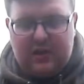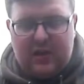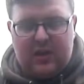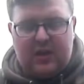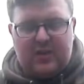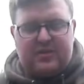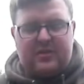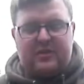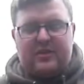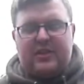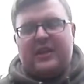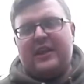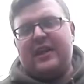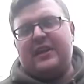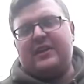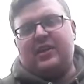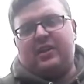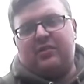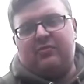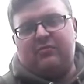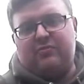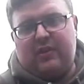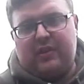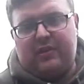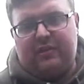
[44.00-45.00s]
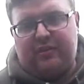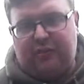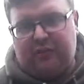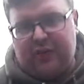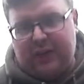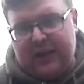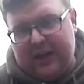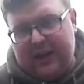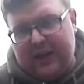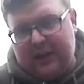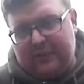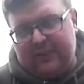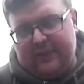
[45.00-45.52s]
so the lead can run
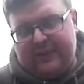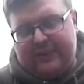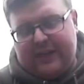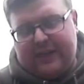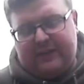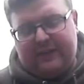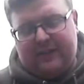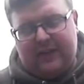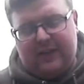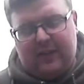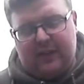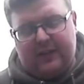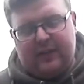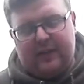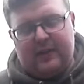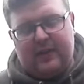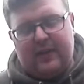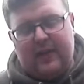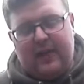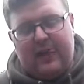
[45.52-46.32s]
freely up and down the line.